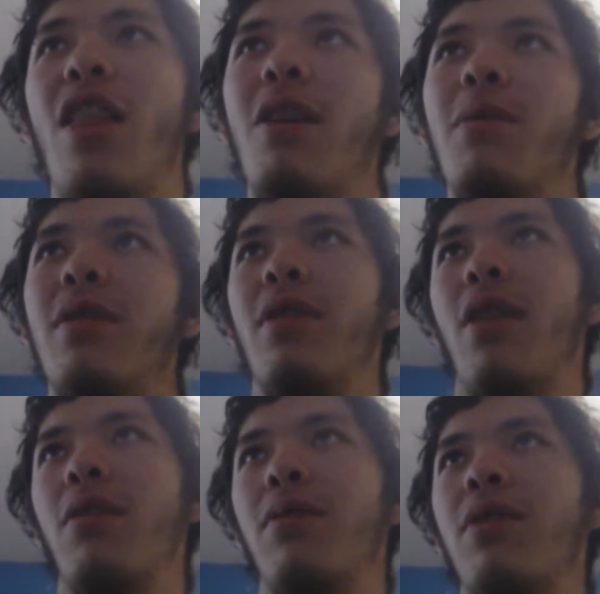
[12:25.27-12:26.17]
There is
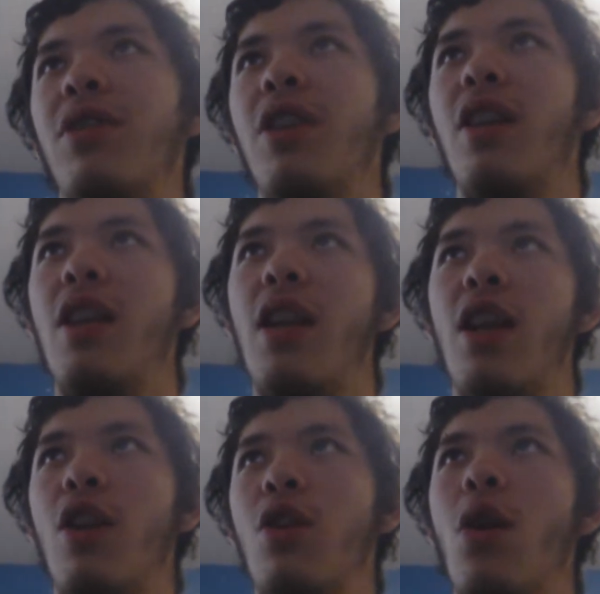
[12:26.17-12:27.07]
an ocean
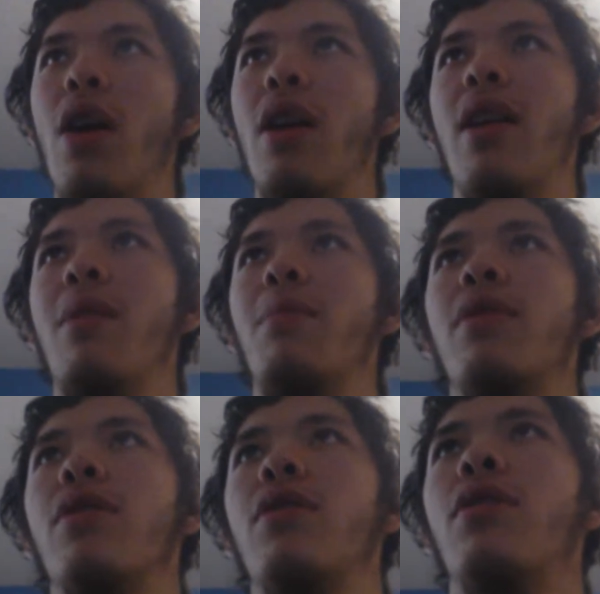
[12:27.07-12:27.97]
in your
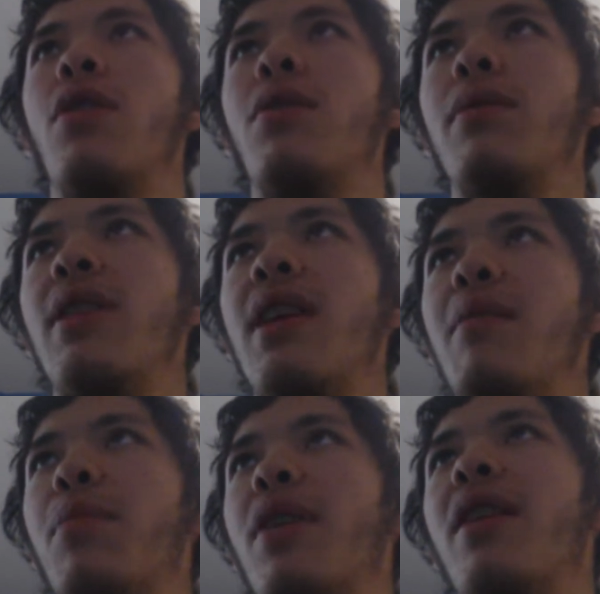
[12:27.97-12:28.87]
hips, so
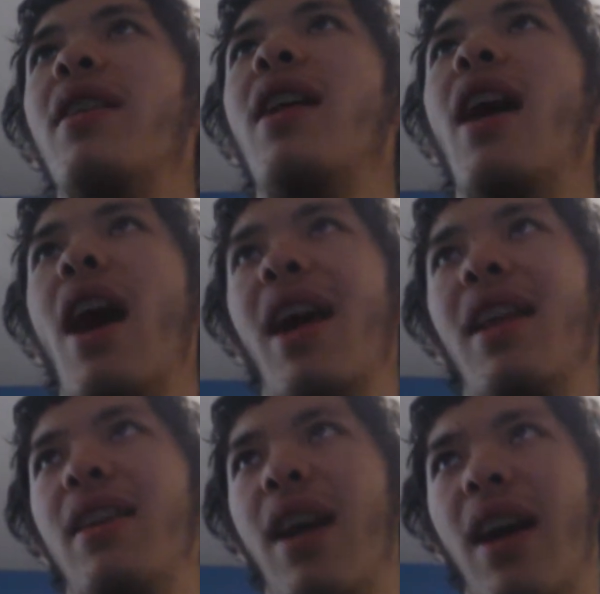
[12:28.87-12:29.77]
deep, I
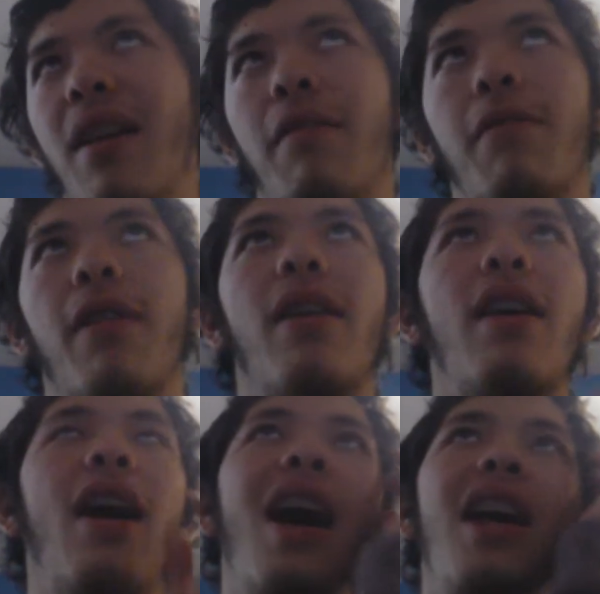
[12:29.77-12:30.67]
dive.
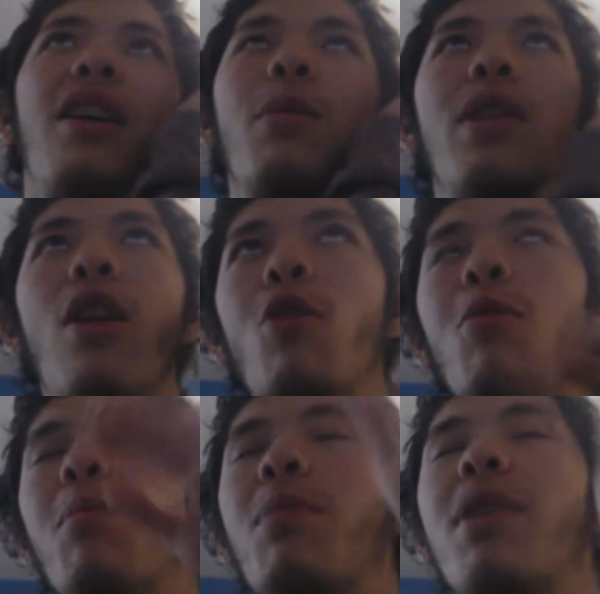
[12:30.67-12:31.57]
I hear an
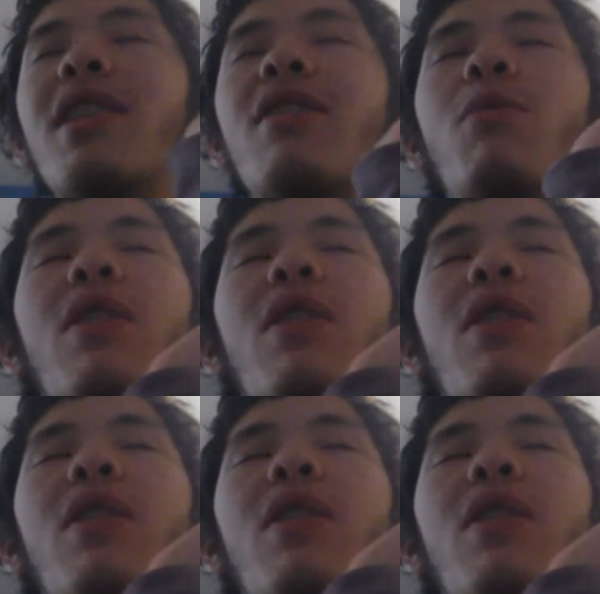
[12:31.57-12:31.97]
opus